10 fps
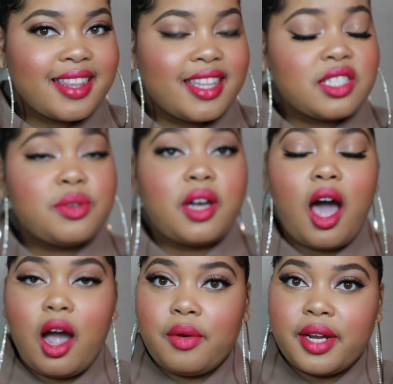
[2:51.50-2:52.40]
This one
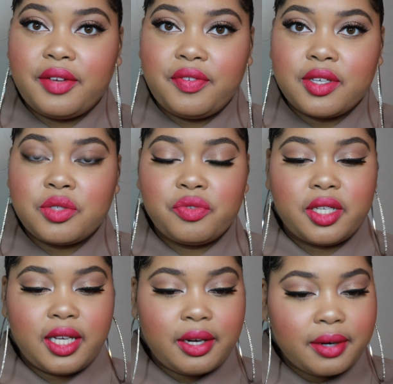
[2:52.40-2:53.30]
already feels
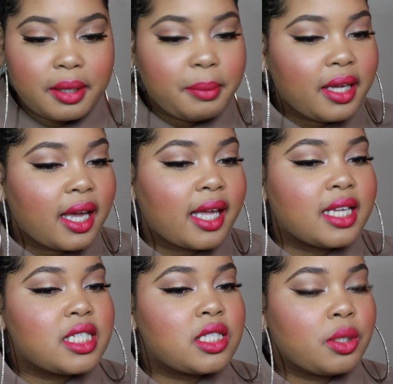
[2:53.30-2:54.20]
really creamy and
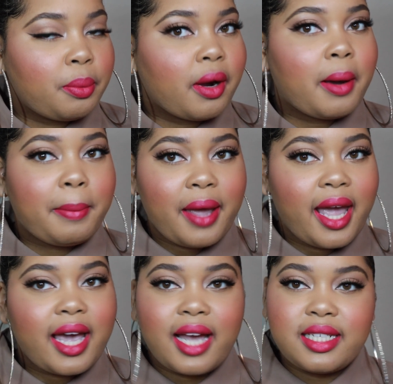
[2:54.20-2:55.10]
it's super
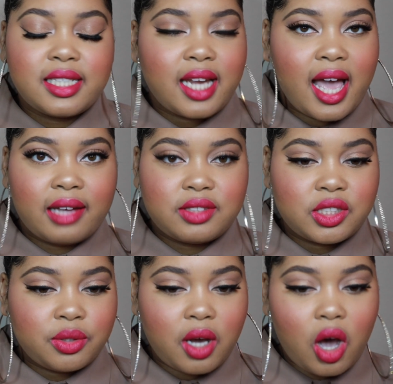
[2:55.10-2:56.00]
opaque. I did not have to
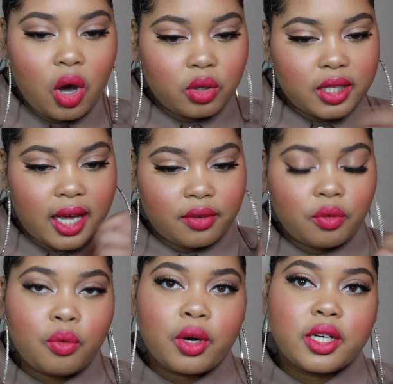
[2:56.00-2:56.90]
do a whole lot of
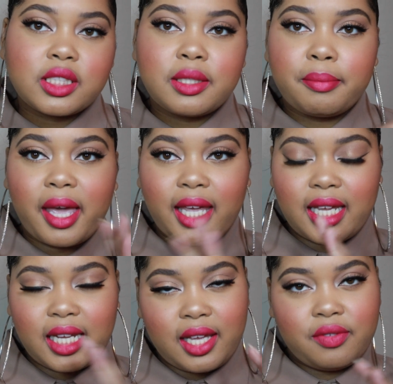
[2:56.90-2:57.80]
work to make
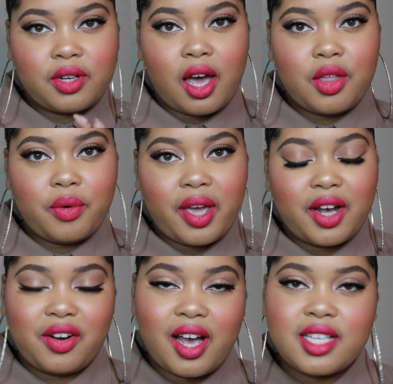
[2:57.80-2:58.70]
it even all the way
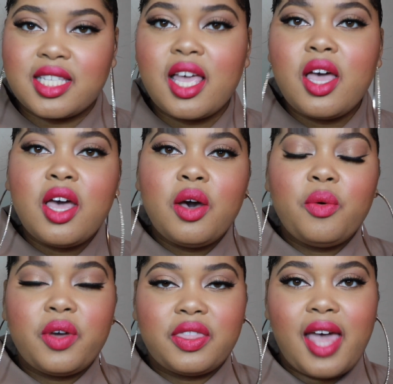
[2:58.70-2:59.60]
across
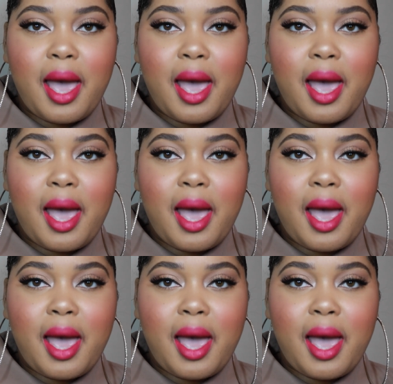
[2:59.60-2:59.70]
with the